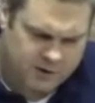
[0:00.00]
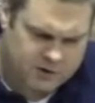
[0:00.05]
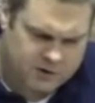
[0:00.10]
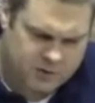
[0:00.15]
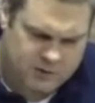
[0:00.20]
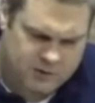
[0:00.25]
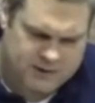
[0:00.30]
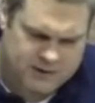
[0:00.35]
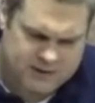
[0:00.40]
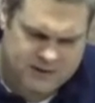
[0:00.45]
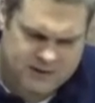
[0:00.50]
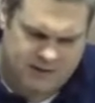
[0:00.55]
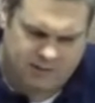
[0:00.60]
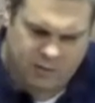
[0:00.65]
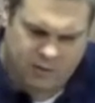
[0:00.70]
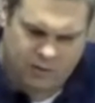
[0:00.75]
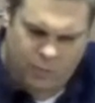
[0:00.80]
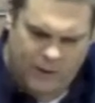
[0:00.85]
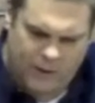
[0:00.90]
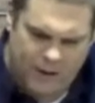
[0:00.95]
verse
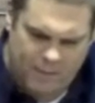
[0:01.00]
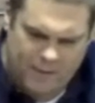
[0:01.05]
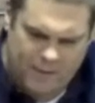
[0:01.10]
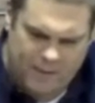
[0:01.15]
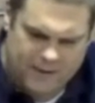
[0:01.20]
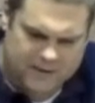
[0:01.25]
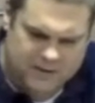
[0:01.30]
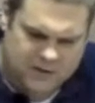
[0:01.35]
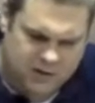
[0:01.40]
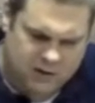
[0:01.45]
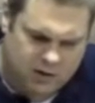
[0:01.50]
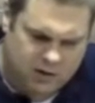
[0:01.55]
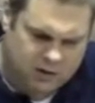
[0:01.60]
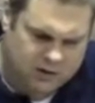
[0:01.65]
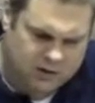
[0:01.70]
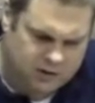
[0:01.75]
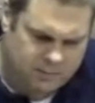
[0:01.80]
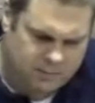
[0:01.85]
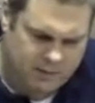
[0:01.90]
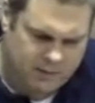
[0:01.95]
27, "When her master
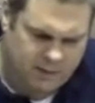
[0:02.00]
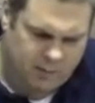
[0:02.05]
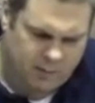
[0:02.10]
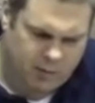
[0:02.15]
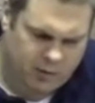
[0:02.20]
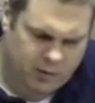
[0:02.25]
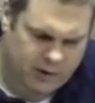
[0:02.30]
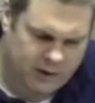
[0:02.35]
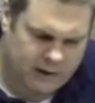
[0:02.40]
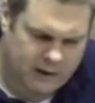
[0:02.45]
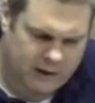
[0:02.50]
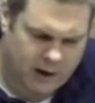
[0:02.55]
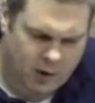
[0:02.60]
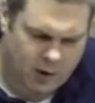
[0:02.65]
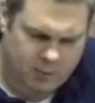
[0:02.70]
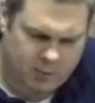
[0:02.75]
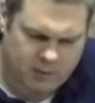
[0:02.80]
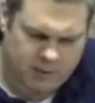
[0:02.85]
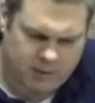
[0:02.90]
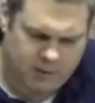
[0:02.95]
got up in the morning, he
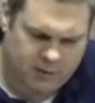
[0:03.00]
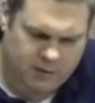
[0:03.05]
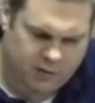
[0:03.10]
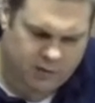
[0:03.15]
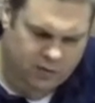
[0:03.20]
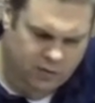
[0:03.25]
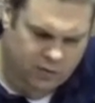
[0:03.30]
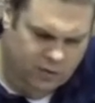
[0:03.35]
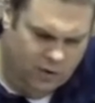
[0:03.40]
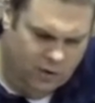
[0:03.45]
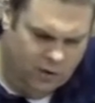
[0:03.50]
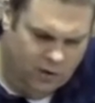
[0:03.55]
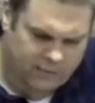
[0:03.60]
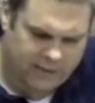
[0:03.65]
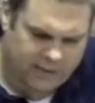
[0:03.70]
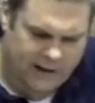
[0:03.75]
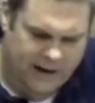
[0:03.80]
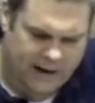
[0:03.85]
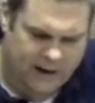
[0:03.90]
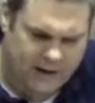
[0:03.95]
opened the door
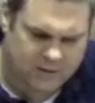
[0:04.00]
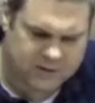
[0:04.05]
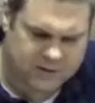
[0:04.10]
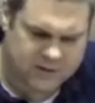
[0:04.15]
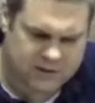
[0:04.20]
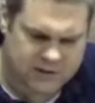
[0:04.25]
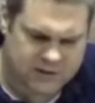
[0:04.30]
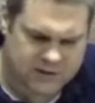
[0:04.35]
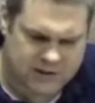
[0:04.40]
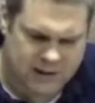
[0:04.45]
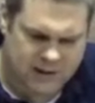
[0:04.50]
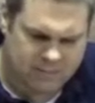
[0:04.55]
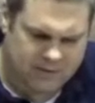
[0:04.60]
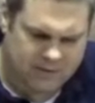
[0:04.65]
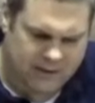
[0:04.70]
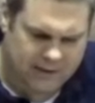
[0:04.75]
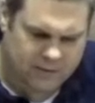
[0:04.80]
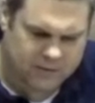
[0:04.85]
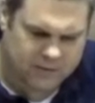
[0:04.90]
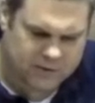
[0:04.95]
of the house and
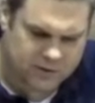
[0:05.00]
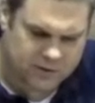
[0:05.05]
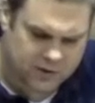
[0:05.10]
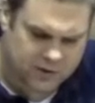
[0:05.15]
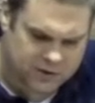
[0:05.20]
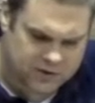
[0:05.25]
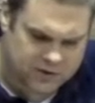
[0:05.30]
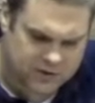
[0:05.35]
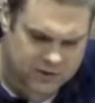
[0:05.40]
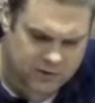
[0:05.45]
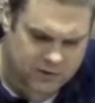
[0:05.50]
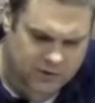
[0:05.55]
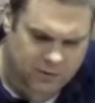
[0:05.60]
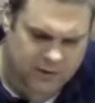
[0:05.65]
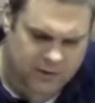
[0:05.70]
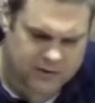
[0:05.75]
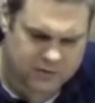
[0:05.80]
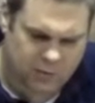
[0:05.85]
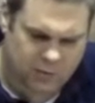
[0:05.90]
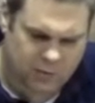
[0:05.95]
stepped out to continue
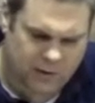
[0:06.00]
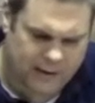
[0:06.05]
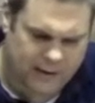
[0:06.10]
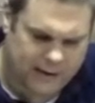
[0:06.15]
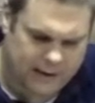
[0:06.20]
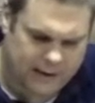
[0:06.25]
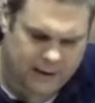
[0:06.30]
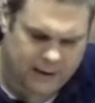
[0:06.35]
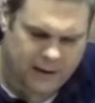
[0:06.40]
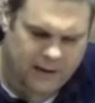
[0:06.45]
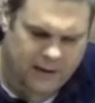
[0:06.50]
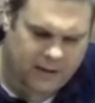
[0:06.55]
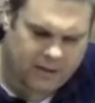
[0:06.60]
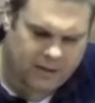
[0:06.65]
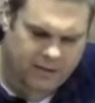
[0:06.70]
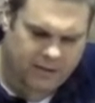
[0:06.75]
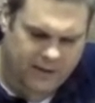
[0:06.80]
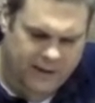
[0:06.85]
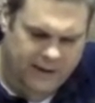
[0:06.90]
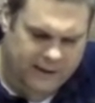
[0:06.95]
on his way.
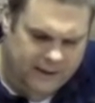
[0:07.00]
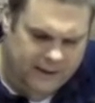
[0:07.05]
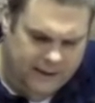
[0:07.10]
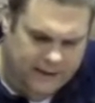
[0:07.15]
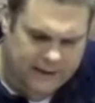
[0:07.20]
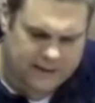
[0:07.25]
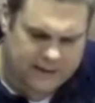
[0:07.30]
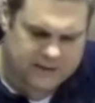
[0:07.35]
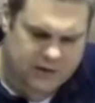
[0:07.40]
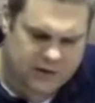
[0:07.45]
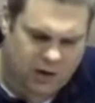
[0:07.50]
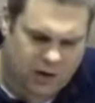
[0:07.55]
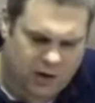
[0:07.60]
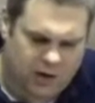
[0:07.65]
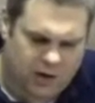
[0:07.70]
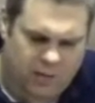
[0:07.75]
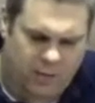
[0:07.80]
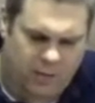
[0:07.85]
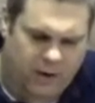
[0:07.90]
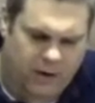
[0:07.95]
There lay his
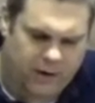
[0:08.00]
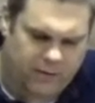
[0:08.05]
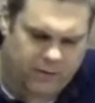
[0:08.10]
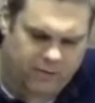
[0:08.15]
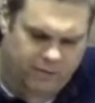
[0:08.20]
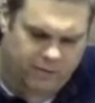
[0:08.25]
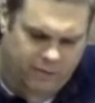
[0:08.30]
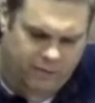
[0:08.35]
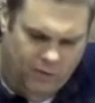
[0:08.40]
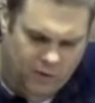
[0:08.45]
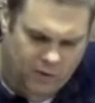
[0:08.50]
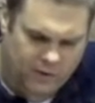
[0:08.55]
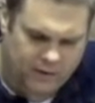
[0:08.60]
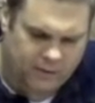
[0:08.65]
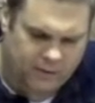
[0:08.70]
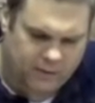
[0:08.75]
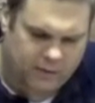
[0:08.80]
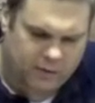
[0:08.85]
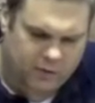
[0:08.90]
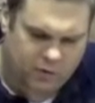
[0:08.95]
concubine,
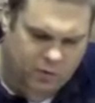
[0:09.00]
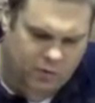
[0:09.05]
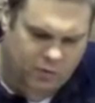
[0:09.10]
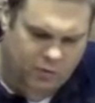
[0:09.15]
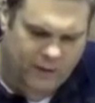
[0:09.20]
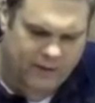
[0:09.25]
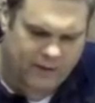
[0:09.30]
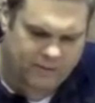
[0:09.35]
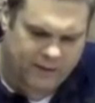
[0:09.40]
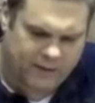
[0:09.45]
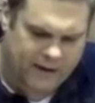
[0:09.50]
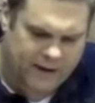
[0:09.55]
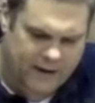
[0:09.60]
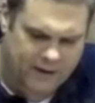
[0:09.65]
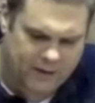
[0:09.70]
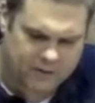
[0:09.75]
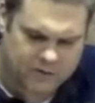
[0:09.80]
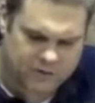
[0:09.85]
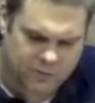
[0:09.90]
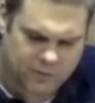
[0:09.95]
fallen in the doorway of the
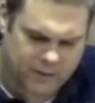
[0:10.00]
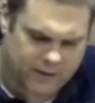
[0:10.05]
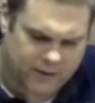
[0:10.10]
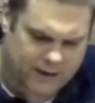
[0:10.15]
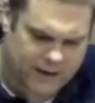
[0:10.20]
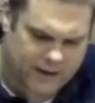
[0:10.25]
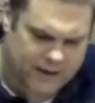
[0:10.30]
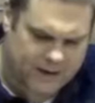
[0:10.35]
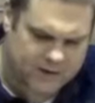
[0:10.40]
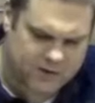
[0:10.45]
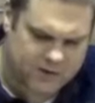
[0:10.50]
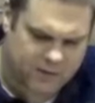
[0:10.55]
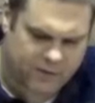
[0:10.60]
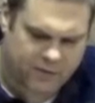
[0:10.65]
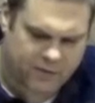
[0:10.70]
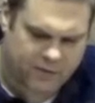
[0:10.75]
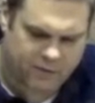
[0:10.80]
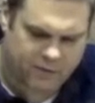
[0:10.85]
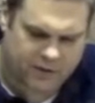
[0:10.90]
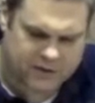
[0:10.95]
house with her hands
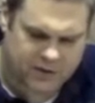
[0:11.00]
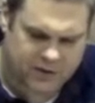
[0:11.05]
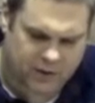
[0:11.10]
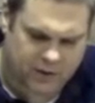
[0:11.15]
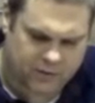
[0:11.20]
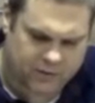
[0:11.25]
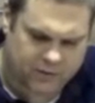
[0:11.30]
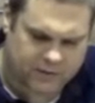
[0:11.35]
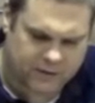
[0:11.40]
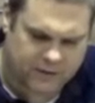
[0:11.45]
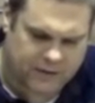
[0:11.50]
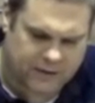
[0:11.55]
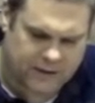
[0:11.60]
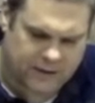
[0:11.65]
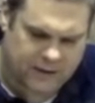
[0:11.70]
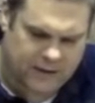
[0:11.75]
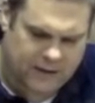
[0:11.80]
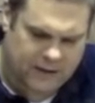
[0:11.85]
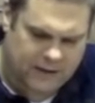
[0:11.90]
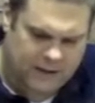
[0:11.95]
on the threshold.
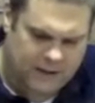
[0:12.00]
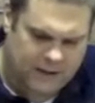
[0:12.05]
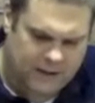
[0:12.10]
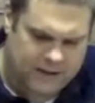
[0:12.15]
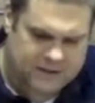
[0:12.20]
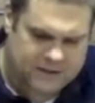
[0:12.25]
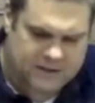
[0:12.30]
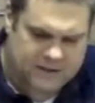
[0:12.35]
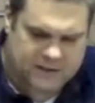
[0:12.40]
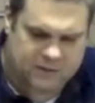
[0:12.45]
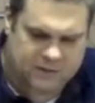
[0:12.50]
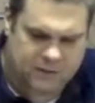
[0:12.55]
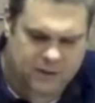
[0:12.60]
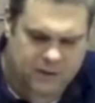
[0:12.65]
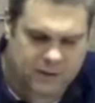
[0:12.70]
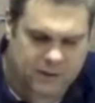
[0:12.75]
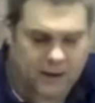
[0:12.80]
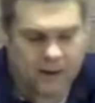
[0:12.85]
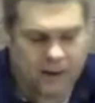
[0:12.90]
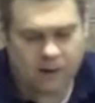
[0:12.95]
He said to
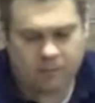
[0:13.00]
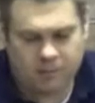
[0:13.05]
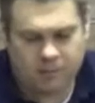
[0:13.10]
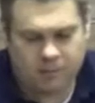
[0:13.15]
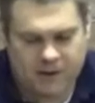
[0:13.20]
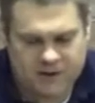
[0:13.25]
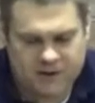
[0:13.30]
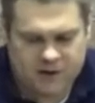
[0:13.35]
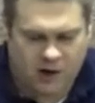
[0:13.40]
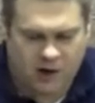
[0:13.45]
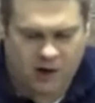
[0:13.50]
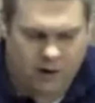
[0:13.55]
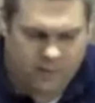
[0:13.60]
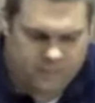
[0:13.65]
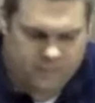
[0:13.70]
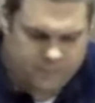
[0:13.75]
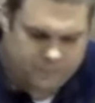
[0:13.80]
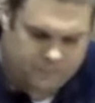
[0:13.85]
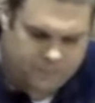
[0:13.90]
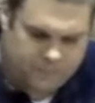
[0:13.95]
her, 'Get up, let's
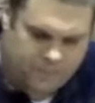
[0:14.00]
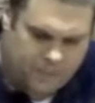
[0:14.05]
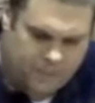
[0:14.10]
go.'